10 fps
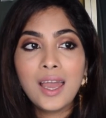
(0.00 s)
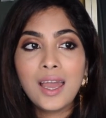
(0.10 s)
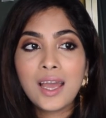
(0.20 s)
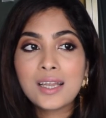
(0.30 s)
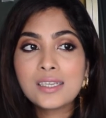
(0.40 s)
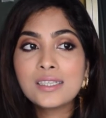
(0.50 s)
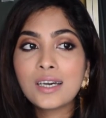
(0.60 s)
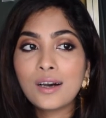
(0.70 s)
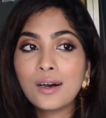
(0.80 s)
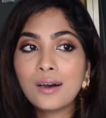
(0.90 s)
And
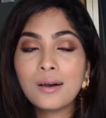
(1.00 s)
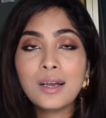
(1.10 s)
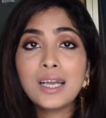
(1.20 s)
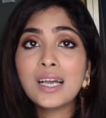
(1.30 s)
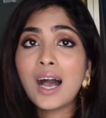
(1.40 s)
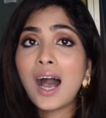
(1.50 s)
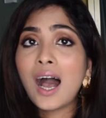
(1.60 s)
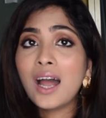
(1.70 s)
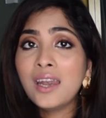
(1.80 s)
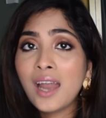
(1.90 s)

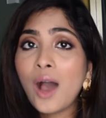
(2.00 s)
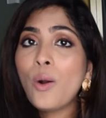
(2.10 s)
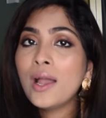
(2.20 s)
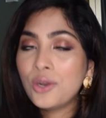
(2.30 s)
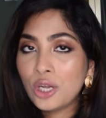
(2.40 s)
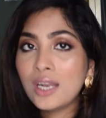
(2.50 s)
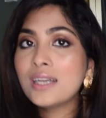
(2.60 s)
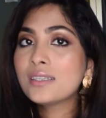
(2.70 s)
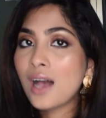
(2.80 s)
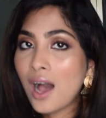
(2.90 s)
now I
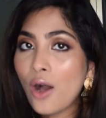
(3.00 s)
realize